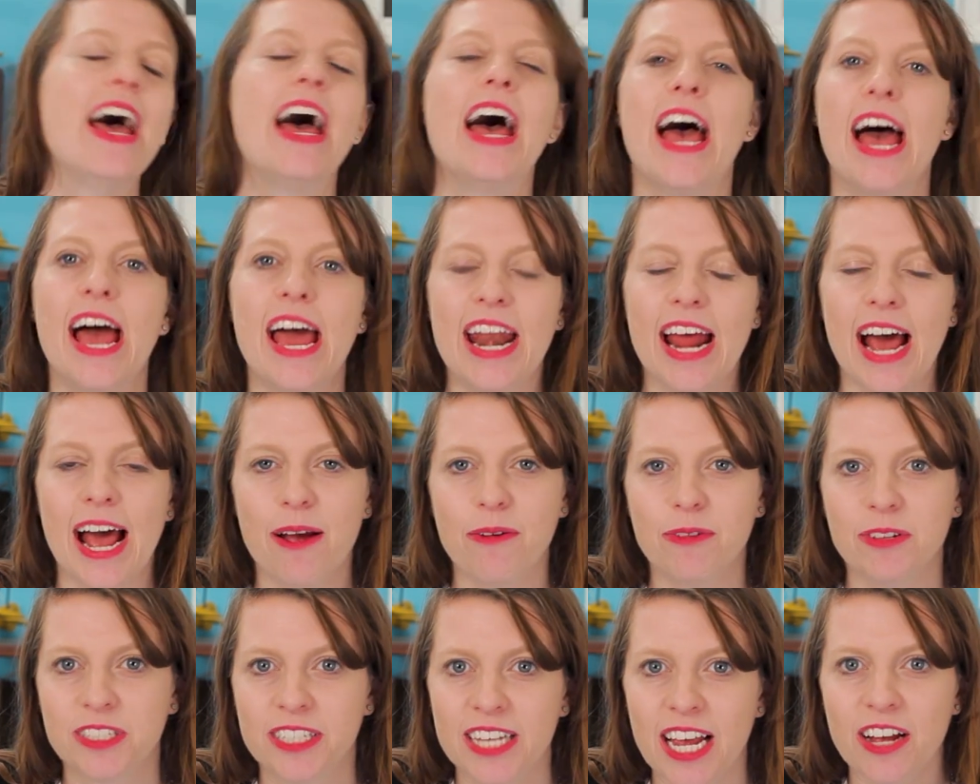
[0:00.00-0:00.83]
And I
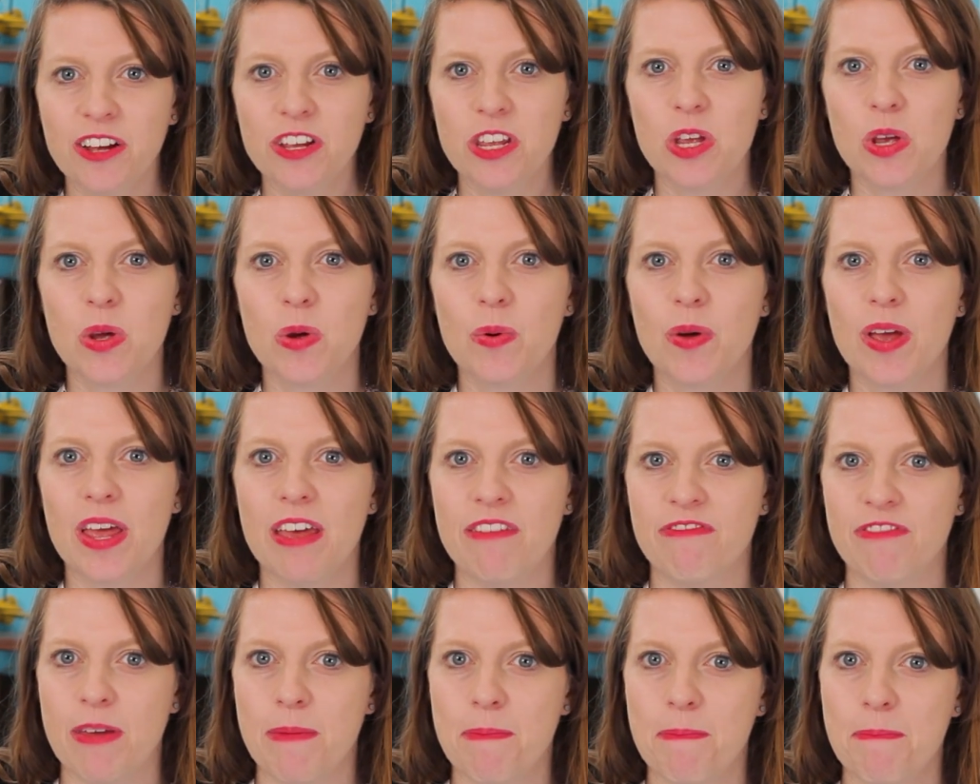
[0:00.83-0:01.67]
will tell you
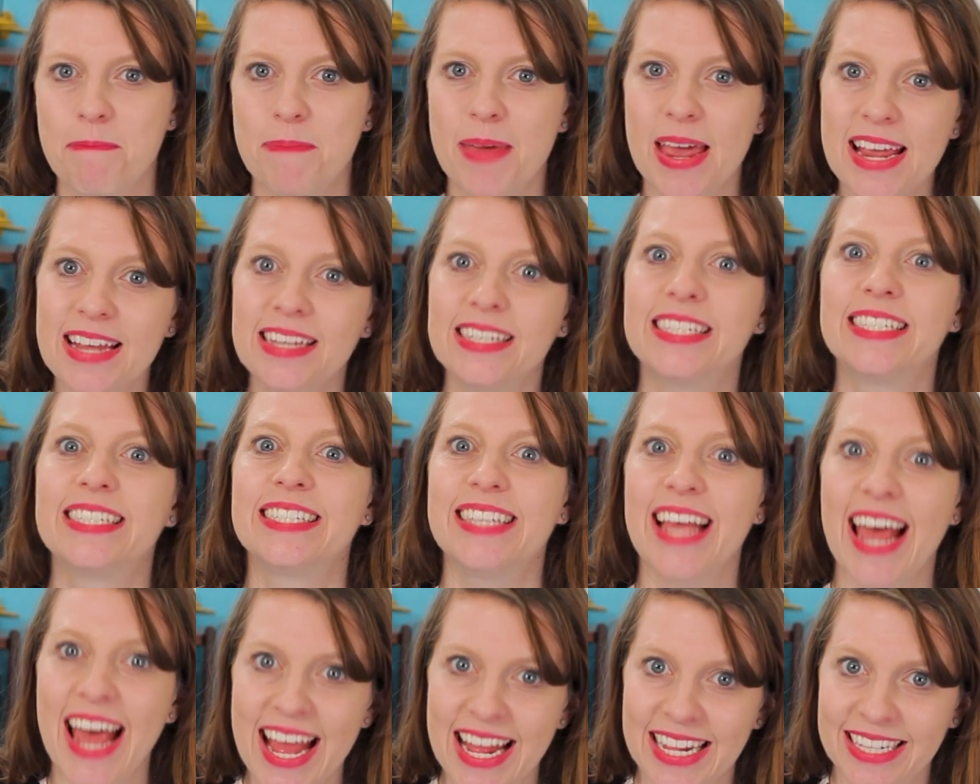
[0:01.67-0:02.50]
if it makes
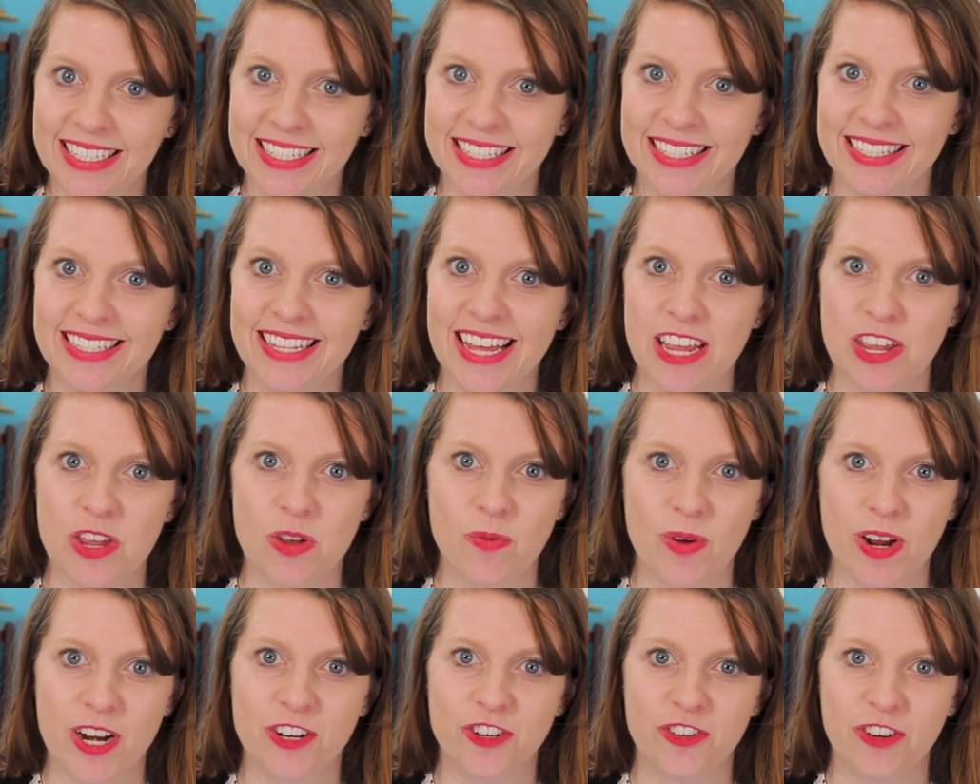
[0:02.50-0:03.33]
sense that you
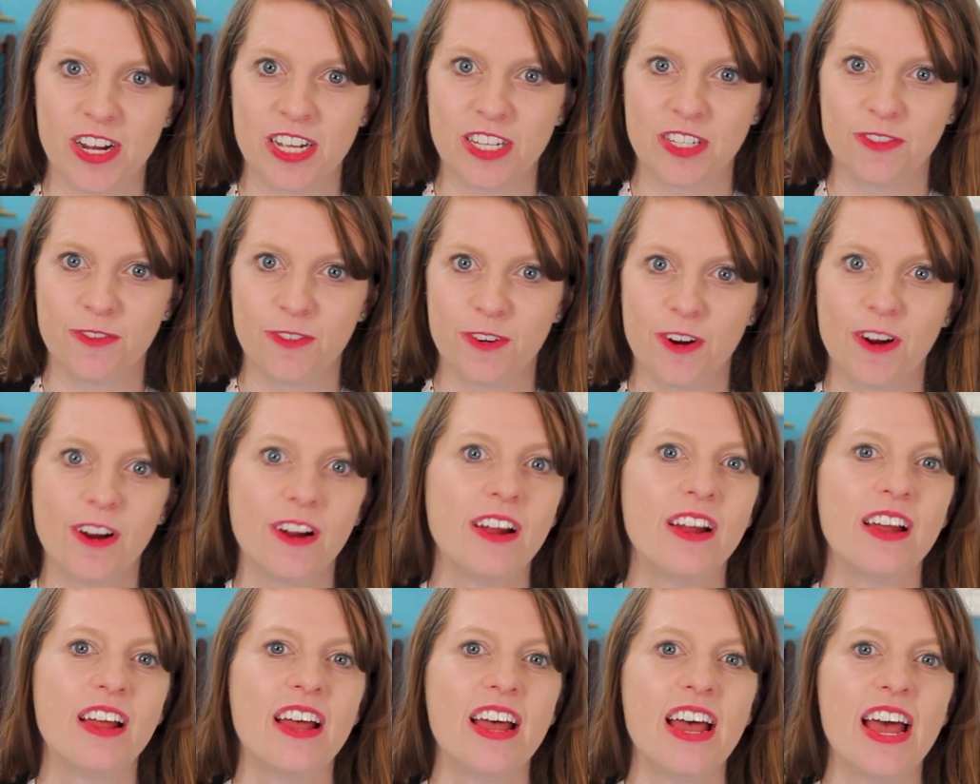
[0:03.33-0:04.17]
want to transfer
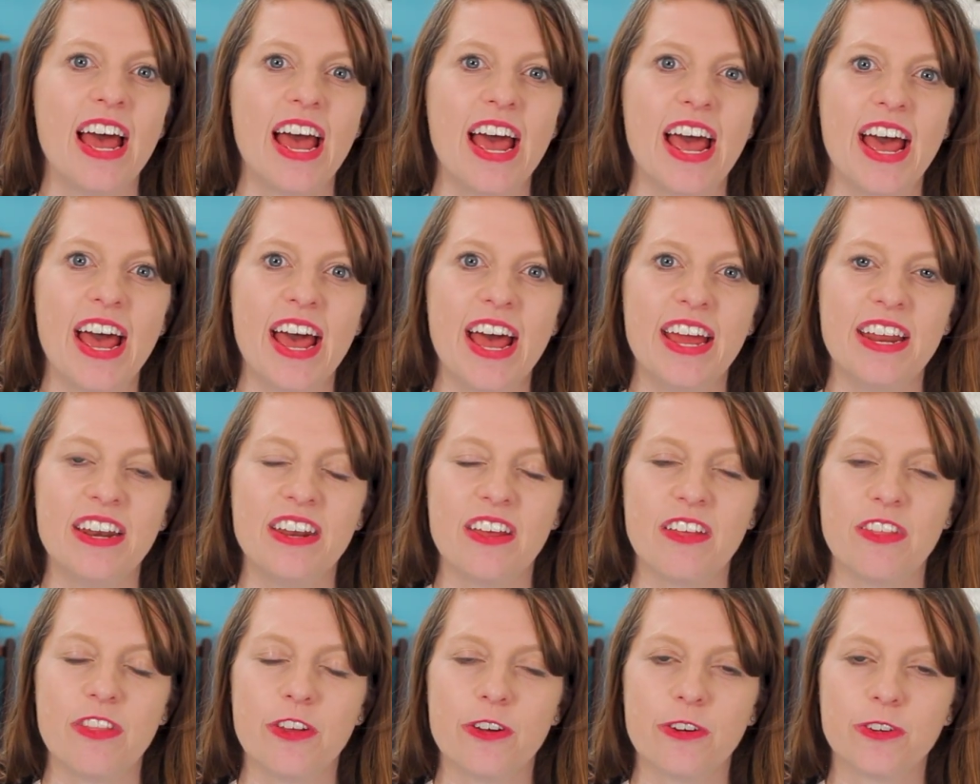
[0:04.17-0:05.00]

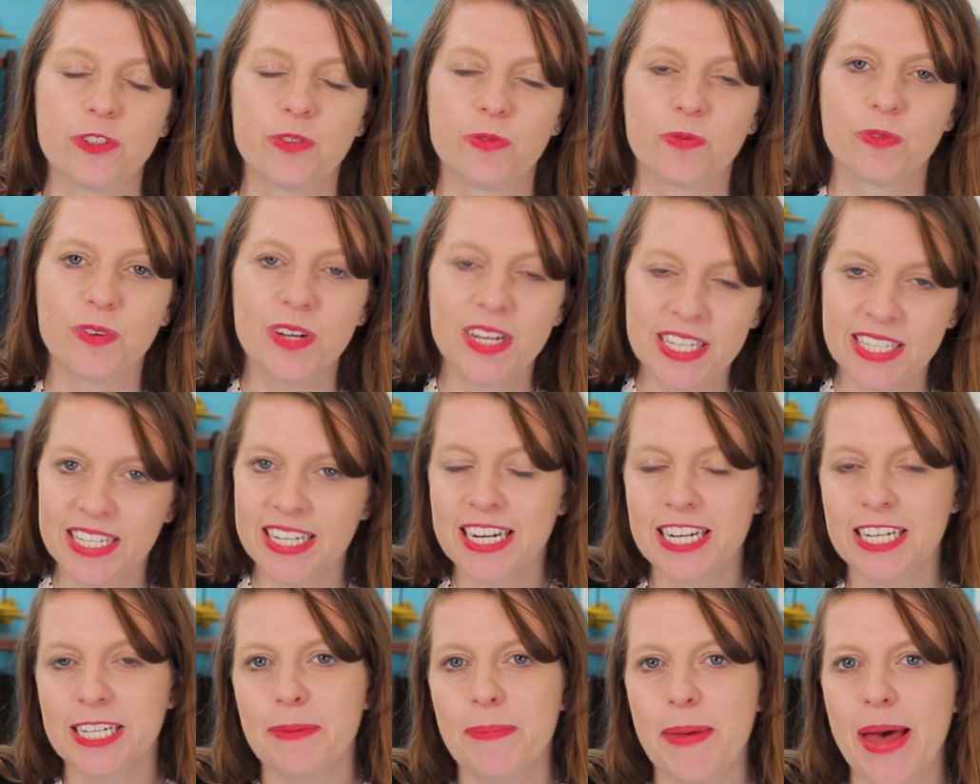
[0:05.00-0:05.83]
and there's
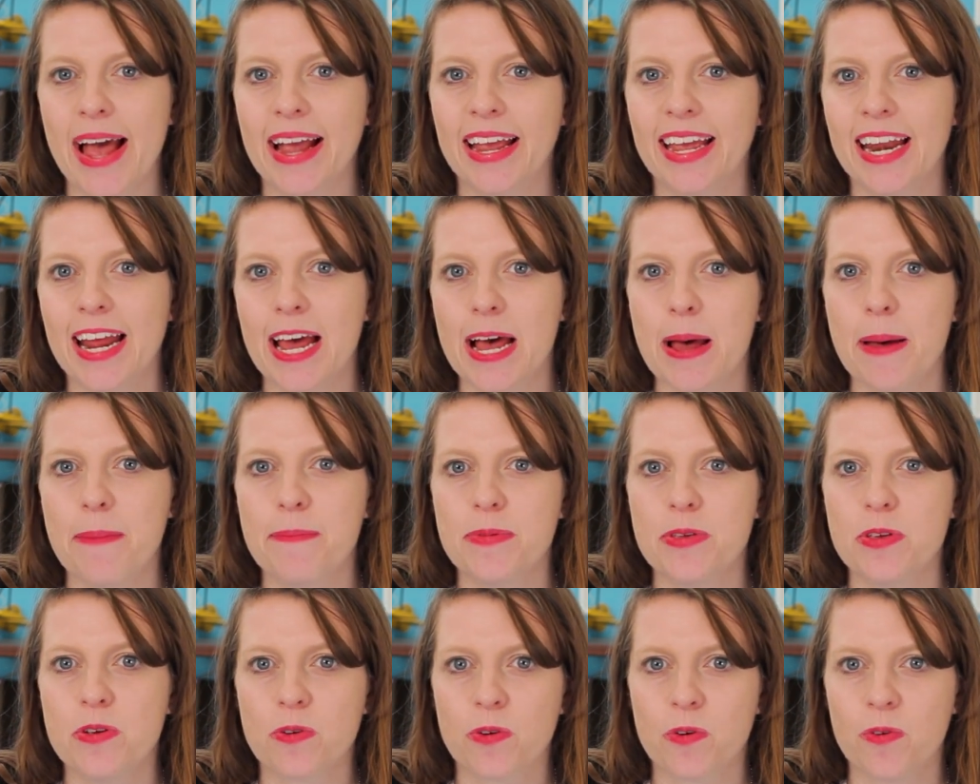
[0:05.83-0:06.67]
reasoning to back it up,
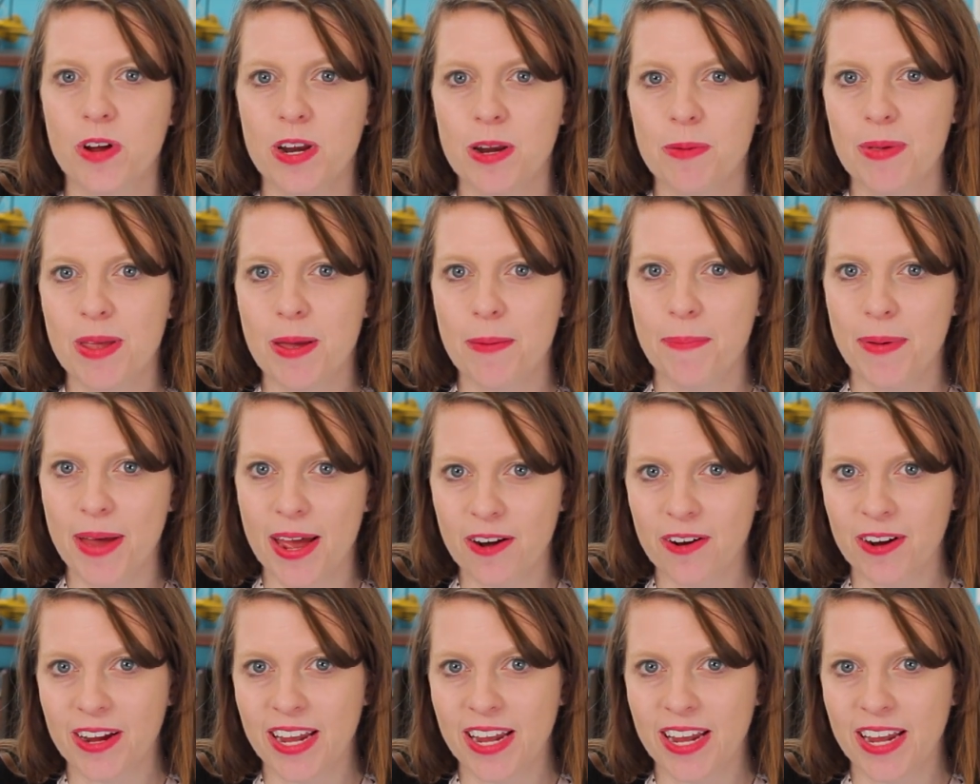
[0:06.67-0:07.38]
you're going to be a better